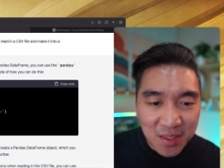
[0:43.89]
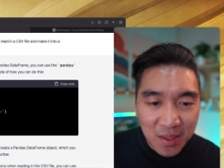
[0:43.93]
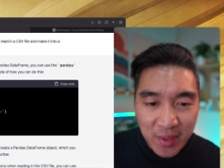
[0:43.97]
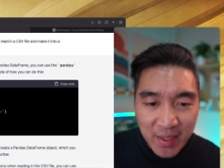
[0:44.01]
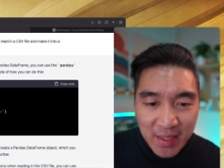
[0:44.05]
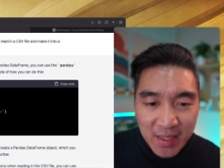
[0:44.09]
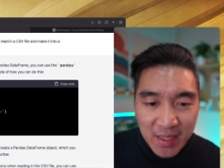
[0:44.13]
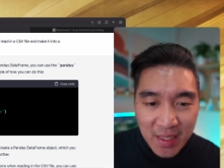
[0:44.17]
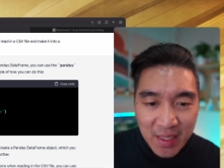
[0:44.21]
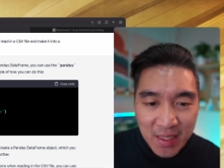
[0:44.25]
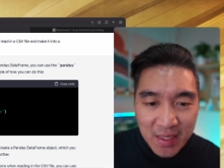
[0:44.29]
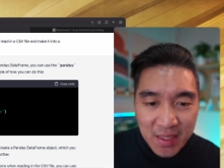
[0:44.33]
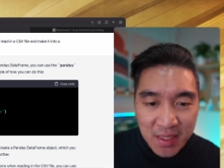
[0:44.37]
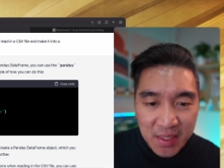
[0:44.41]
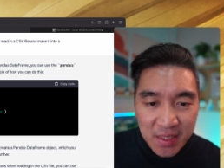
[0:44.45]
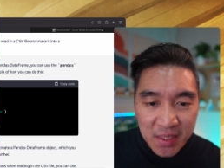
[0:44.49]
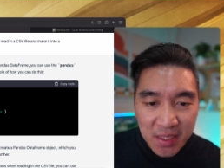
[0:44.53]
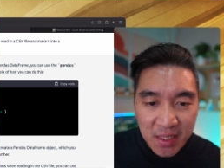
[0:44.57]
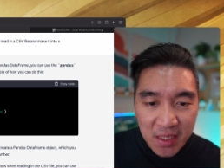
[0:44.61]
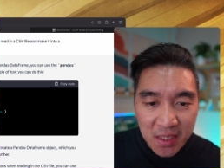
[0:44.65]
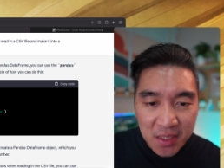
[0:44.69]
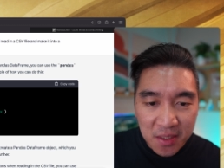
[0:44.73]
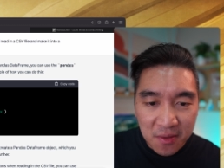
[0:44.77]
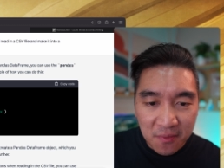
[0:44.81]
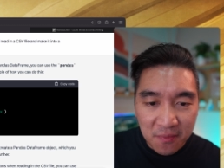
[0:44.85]
Read in the
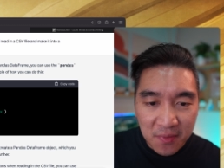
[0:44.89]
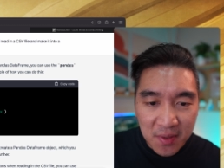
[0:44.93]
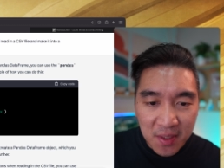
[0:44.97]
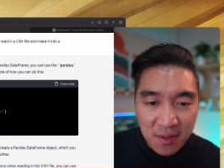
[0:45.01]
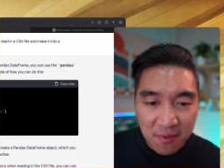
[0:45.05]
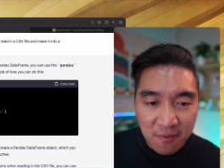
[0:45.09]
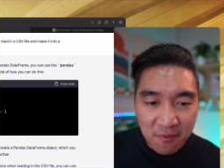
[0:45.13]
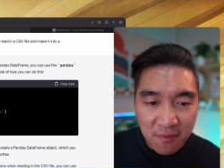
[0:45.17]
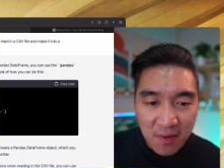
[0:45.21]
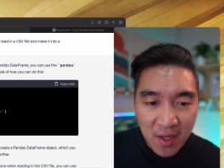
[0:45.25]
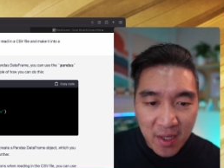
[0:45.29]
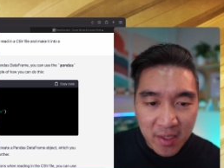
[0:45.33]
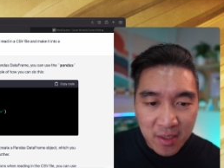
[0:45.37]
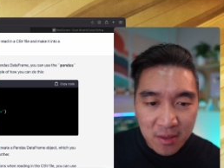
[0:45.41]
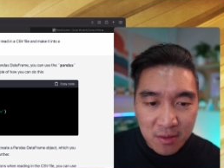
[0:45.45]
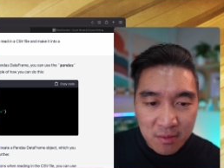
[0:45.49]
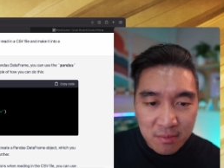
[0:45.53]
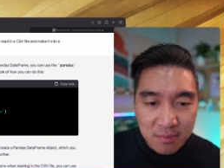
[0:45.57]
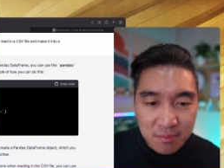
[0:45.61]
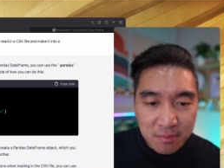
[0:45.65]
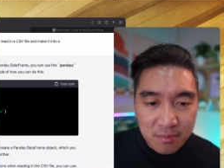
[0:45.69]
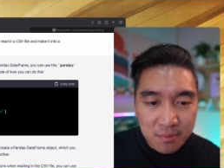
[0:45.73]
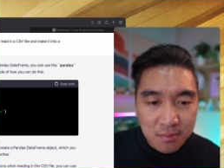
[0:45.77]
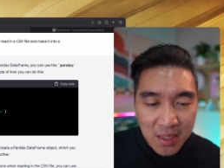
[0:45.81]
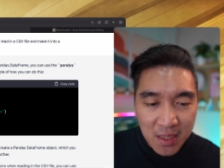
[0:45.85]
CSV
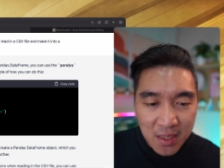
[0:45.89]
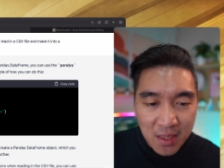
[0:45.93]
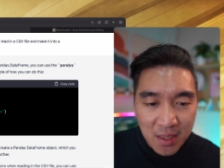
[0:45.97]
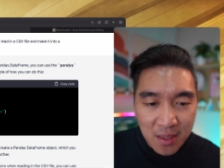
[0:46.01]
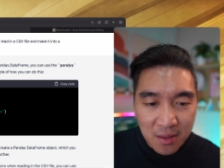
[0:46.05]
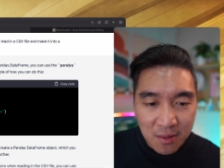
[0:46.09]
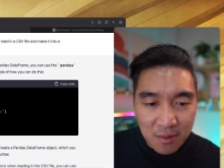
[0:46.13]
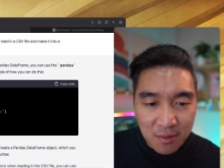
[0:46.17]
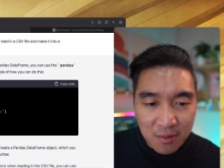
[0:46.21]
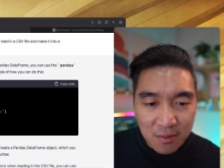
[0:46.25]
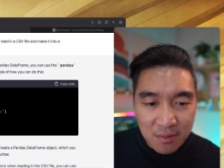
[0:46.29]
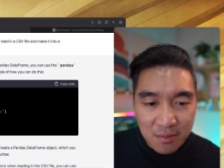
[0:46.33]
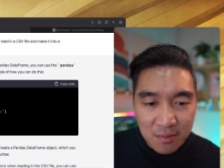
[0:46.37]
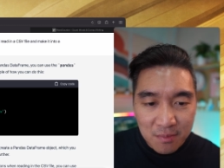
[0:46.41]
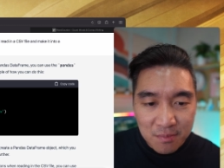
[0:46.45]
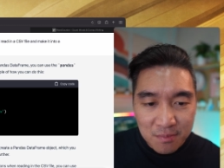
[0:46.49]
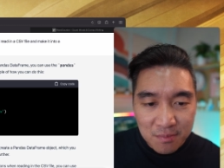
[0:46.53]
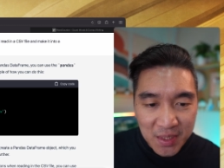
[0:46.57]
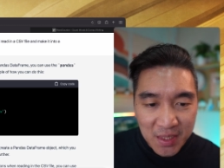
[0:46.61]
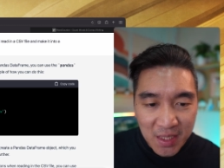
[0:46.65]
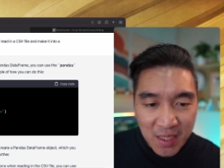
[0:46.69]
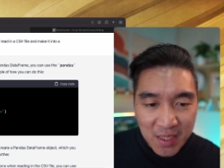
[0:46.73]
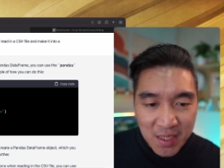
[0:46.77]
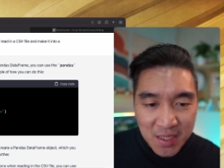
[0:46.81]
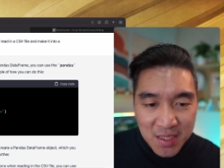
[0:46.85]
file and then it'll
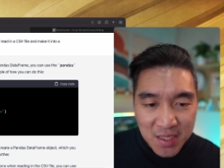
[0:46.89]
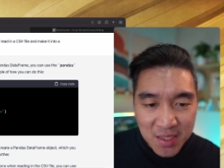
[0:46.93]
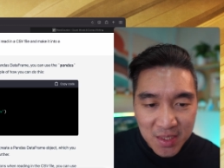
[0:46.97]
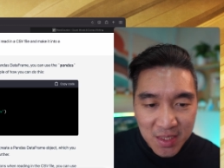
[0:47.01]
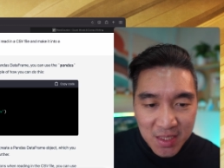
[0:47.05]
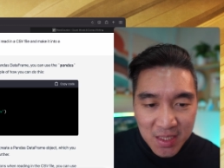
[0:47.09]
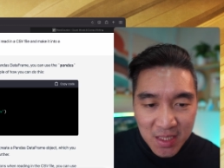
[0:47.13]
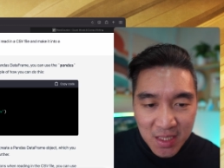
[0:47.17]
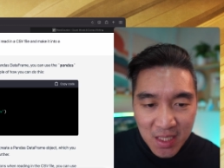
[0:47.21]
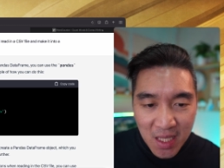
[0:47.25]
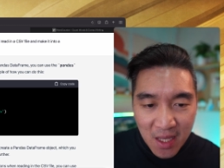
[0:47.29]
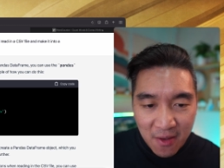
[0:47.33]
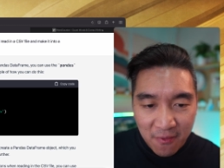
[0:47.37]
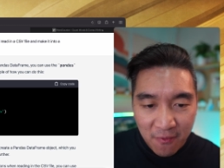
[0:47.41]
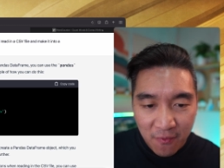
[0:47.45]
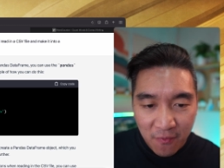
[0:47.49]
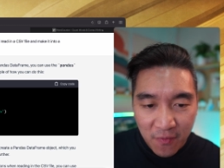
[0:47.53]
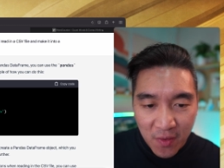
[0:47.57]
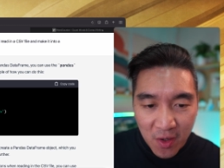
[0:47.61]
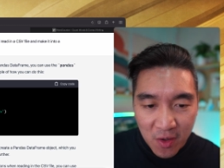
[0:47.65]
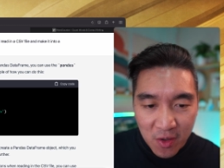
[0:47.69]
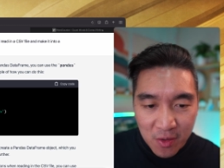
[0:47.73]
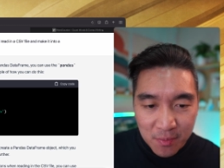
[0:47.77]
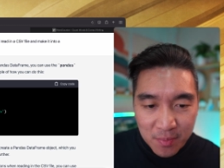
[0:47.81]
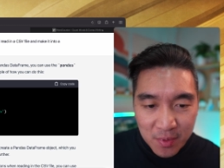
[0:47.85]
assign it to df
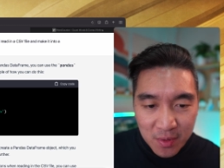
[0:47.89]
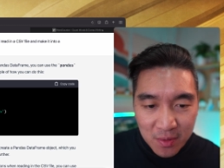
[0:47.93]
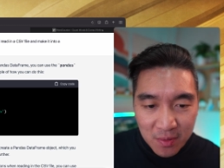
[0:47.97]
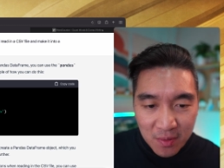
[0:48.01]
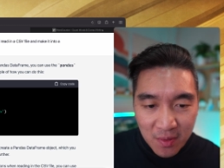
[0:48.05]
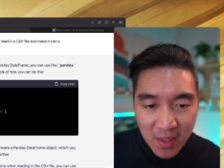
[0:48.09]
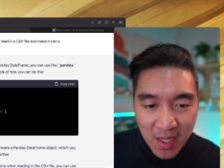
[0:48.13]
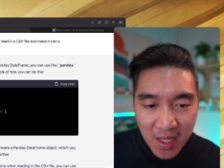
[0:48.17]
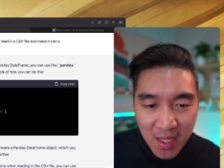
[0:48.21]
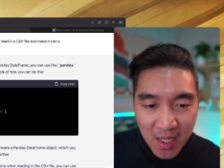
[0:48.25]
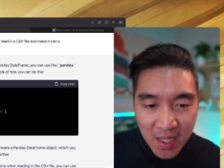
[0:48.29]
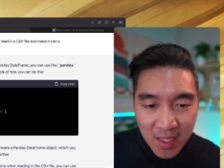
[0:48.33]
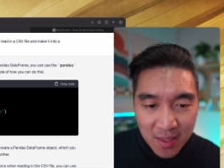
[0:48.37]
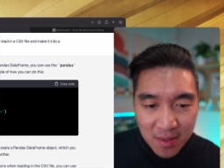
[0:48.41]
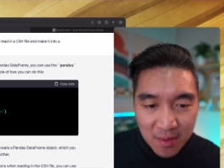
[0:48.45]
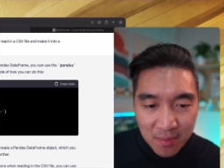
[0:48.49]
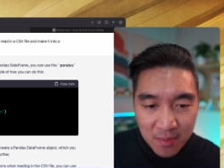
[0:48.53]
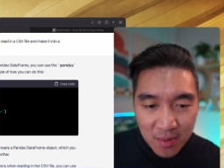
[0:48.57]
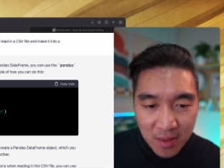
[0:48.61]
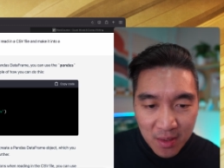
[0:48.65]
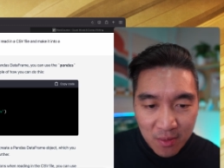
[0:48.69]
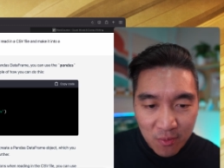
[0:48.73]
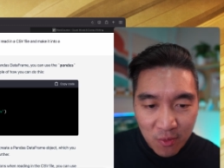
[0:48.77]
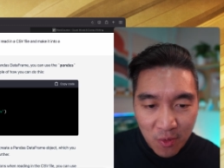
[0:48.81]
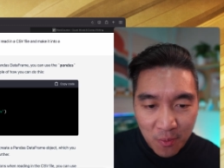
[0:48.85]
variable and
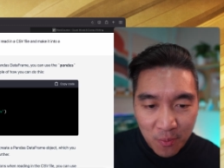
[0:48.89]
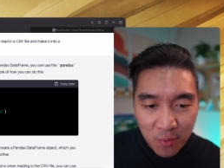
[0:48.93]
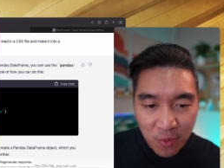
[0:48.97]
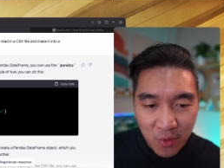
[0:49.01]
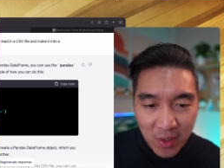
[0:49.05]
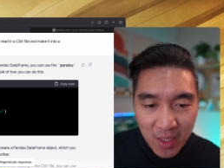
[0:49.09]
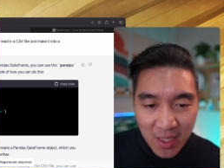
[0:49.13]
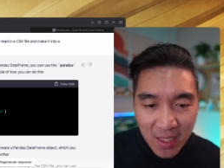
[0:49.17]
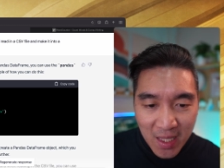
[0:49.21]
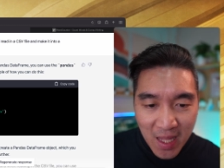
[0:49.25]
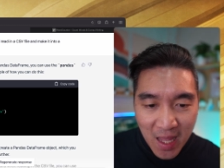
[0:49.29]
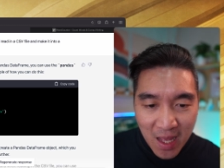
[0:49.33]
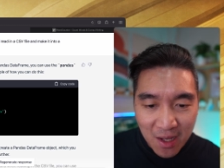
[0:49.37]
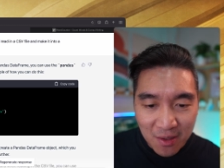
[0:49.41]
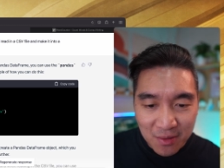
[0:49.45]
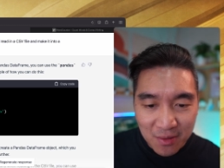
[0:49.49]
it will print it